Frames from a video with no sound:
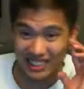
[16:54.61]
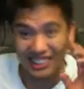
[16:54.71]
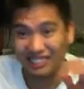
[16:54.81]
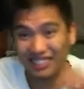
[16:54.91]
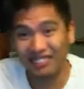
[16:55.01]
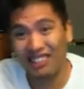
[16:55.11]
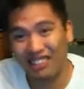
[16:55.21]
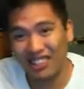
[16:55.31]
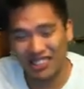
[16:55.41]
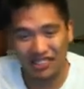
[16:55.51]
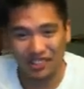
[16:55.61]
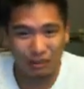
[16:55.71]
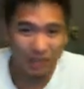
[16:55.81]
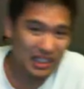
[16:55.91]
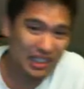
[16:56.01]
He's not even a great wrestler,
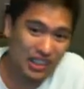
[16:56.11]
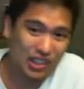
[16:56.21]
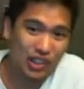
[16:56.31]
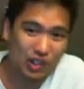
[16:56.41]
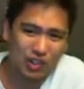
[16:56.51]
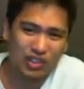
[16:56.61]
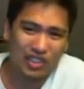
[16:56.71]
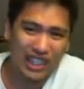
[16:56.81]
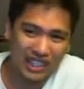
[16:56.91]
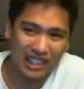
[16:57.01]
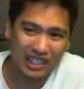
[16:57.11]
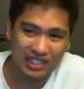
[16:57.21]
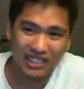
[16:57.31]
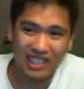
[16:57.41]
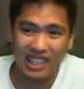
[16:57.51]
but he just goes for
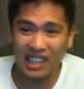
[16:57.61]
takedowns.